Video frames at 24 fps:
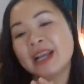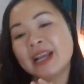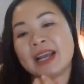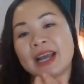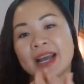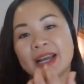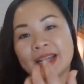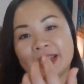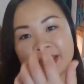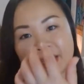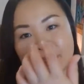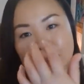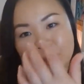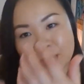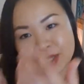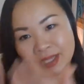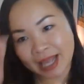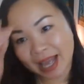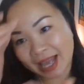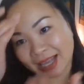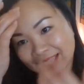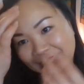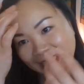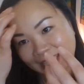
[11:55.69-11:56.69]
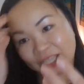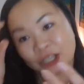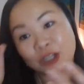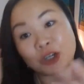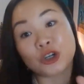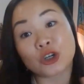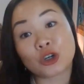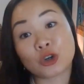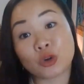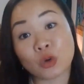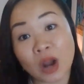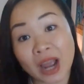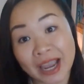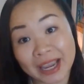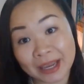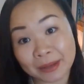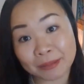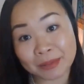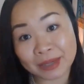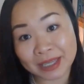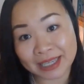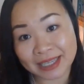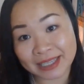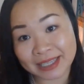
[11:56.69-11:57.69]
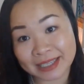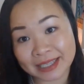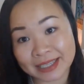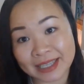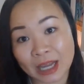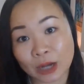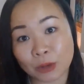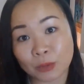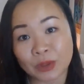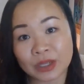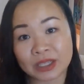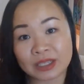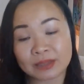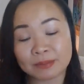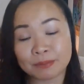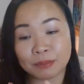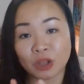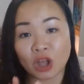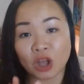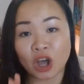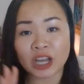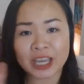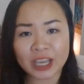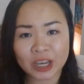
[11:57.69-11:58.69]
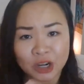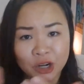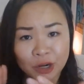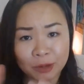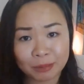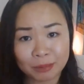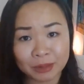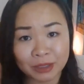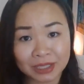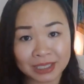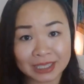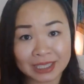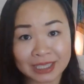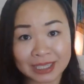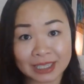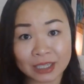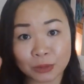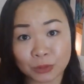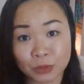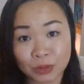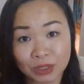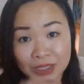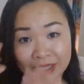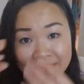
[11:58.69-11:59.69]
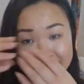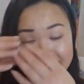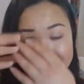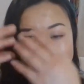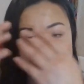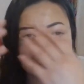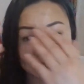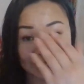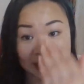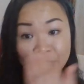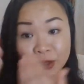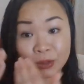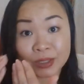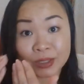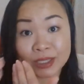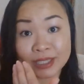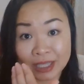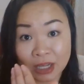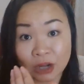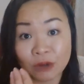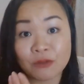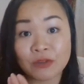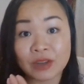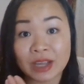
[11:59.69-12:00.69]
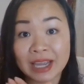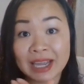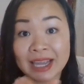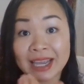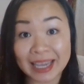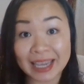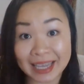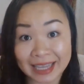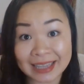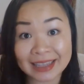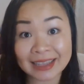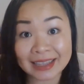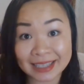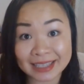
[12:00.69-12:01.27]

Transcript: And there was that inner crying piece that was blocking her ability to really see herself in the